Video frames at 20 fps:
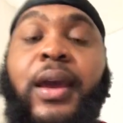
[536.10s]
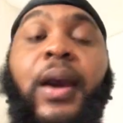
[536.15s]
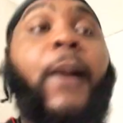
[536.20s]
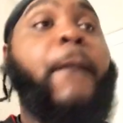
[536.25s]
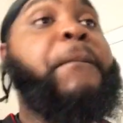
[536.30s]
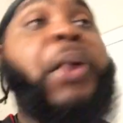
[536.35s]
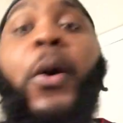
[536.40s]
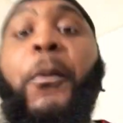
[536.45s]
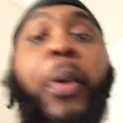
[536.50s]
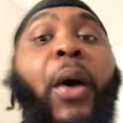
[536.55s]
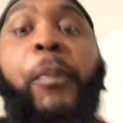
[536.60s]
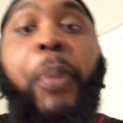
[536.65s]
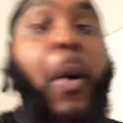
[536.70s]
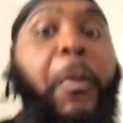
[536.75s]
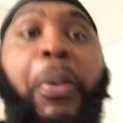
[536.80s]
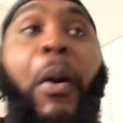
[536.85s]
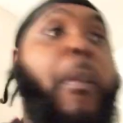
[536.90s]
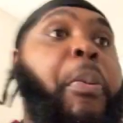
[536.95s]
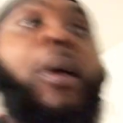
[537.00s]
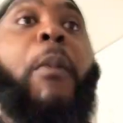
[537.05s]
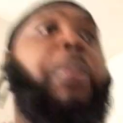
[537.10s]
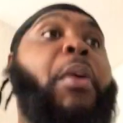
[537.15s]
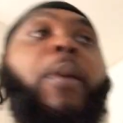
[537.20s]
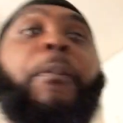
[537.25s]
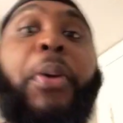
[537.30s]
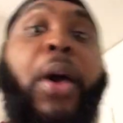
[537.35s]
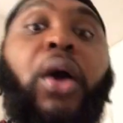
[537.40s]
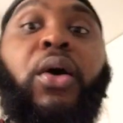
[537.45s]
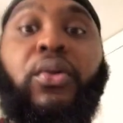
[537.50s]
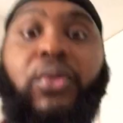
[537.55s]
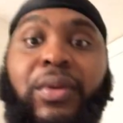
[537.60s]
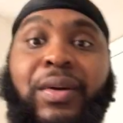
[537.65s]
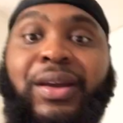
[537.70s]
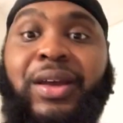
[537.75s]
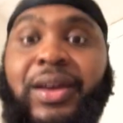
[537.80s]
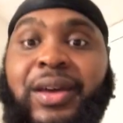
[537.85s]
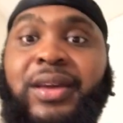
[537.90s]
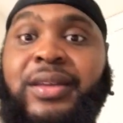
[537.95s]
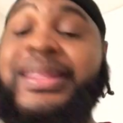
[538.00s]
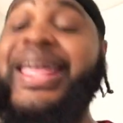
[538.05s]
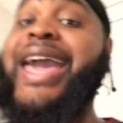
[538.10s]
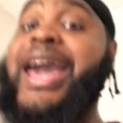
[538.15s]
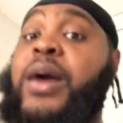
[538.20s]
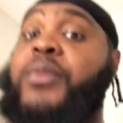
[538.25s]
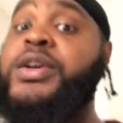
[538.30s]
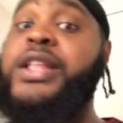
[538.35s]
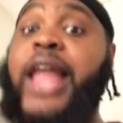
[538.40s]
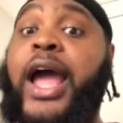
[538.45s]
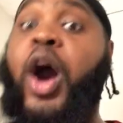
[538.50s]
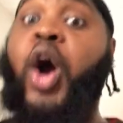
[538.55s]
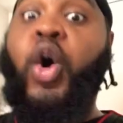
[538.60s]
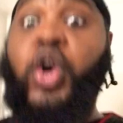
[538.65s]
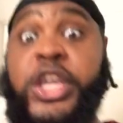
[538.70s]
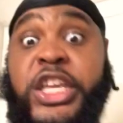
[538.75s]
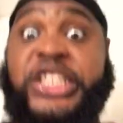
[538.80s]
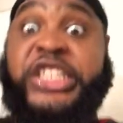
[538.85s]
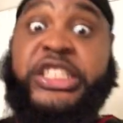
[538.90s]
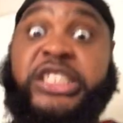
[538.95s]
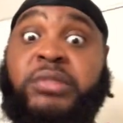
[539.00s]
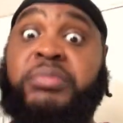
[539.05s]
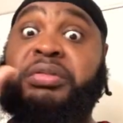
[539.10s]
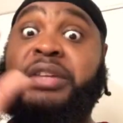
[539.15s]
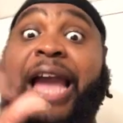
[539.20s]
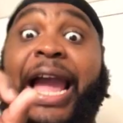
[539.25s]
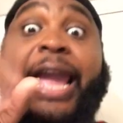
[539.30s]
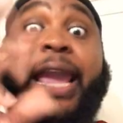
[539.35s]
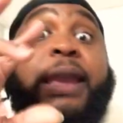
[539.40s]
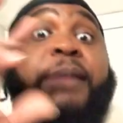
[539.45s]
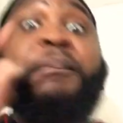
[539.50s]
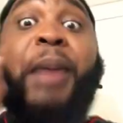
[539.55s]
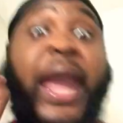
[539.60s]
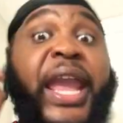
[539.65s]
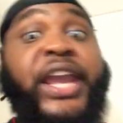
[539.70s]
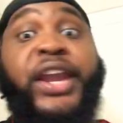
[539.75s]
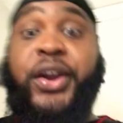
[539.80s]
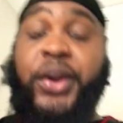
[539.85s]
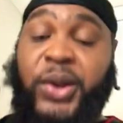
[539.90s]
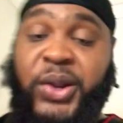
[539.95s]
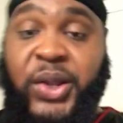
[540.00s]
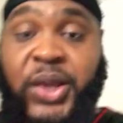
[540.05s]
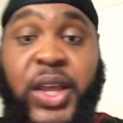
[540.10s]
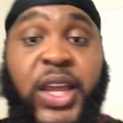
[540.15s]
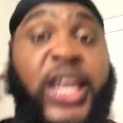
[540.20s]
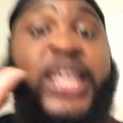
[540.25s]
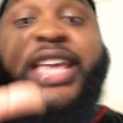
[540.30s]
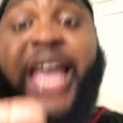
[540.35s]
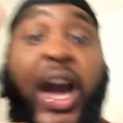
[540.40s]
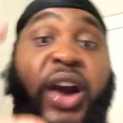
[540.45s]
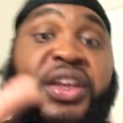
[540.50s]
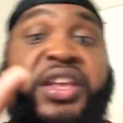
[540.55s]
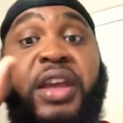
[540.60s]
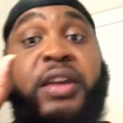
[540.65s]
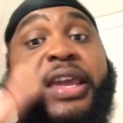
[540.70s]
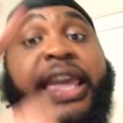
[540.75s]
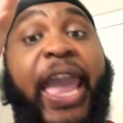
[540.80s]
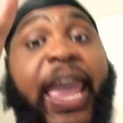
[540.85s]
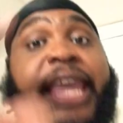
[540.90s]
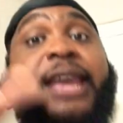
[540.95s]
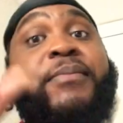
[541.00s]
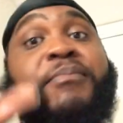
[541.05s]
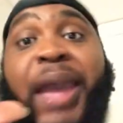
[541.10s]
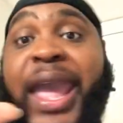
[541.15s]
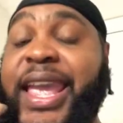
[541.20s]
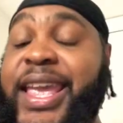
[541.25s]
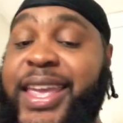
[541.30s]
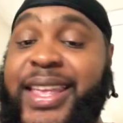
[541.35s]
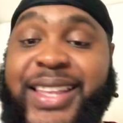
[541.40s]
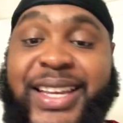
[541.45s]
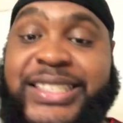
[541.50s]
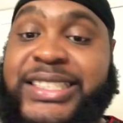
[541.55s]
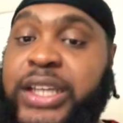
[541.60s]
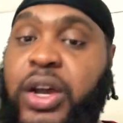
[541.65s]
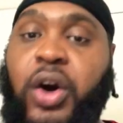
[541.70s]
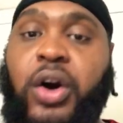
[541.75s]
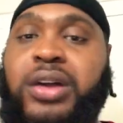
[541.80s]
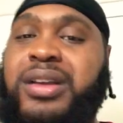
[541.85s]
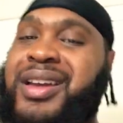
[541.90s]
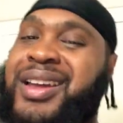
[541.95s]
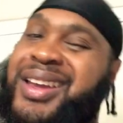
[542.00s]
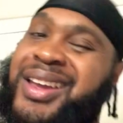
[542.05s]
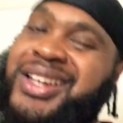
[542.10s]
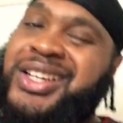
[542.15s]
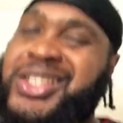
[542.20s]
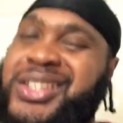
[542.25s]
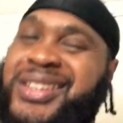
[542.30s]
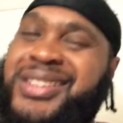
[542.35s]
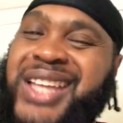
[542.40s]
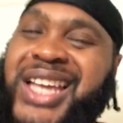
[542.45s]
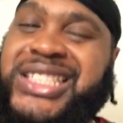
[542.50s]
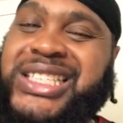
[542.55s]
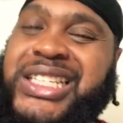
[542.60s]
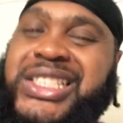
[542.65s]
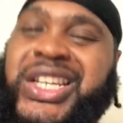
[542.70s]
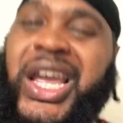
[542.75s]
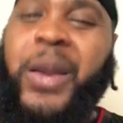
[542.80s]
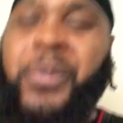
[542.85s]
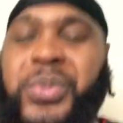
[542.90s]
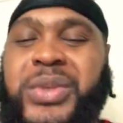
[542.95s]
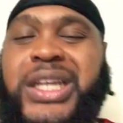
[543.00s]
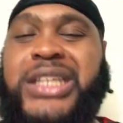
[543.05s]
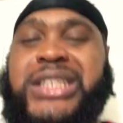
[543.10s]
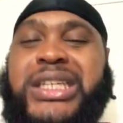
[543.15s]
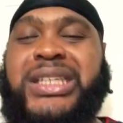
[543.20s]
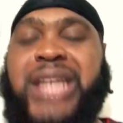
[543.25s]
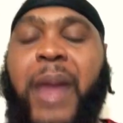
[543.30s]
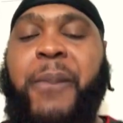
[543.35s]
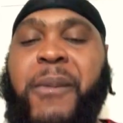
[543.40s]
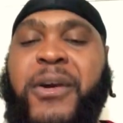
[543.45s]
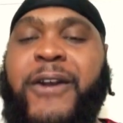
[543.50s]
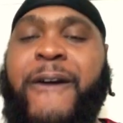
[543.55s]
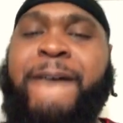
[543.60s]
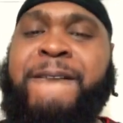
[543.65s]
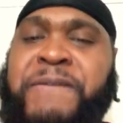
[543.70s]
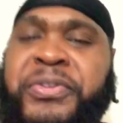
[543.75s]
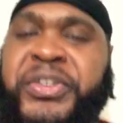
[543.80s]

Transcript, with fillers: Boom, boom, boom, boom, boom, boom, boom. Now we like, oh, he's just some gang banger. He out here gang banging. That's all. That's a type. That's the type of